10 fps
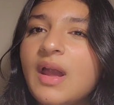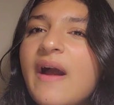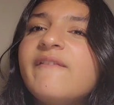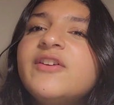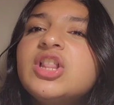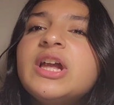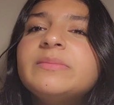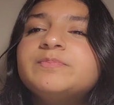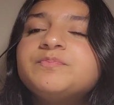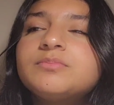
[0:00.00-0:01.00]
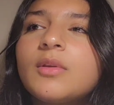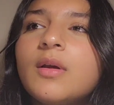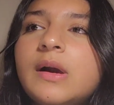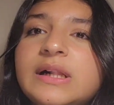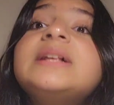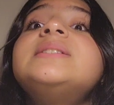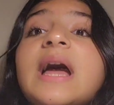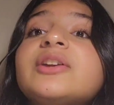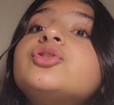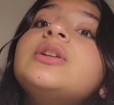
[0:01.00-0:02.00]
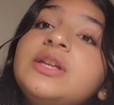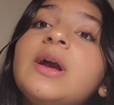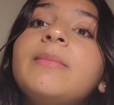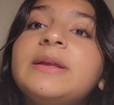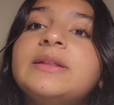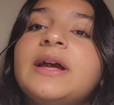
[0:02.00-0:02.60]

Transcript: I feel like it's actually yummy.